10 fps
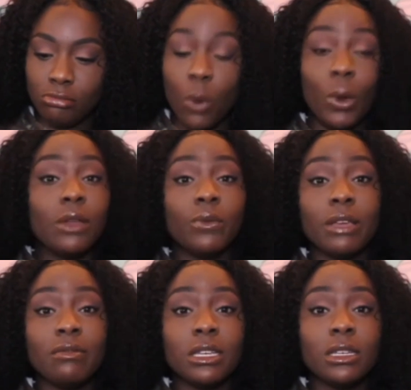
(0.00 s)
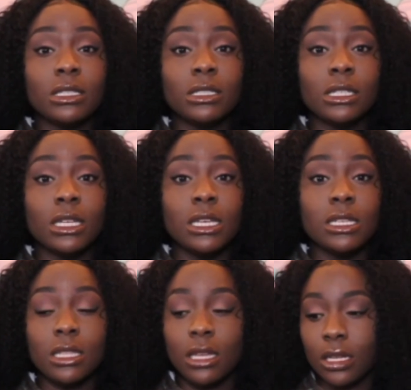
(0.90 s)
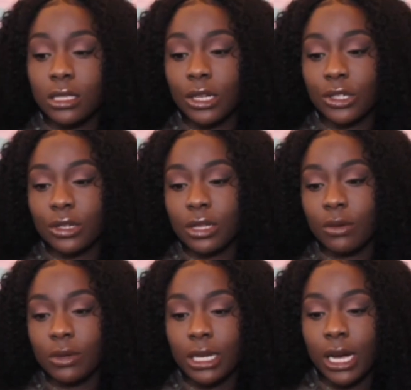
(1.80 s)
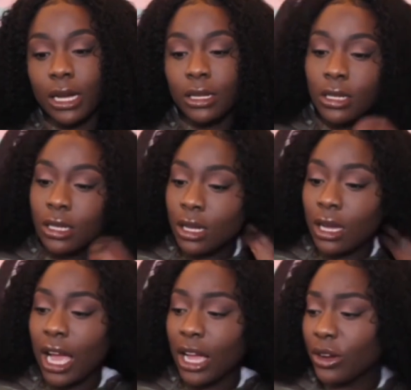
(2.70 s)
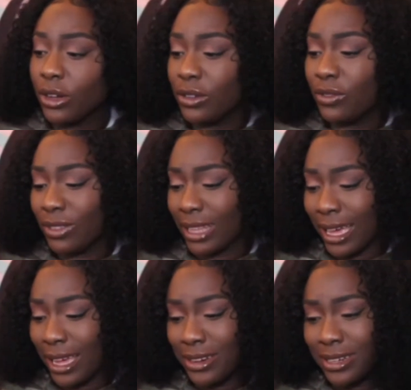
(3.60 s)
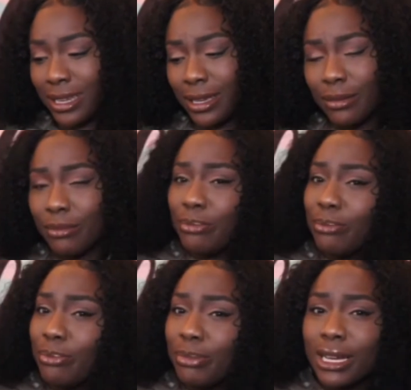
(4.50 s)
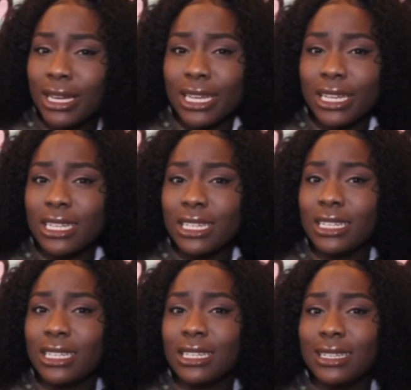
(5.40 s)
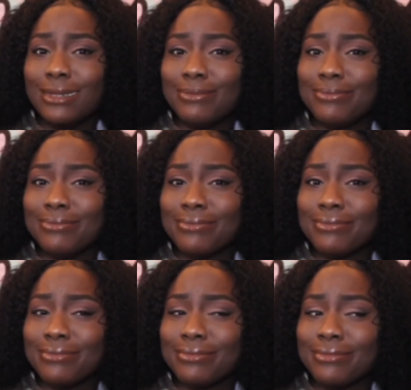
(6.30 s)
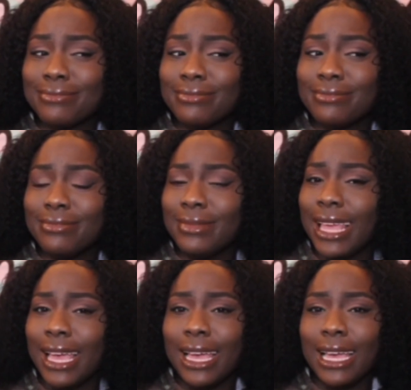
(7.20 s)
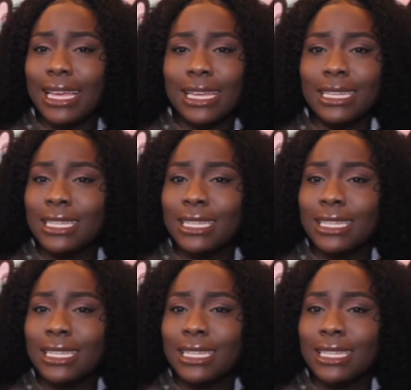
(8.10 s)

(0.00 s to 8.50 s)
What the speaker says: Wet and Wavy is the texture that we got. I could flat iron it, but nah.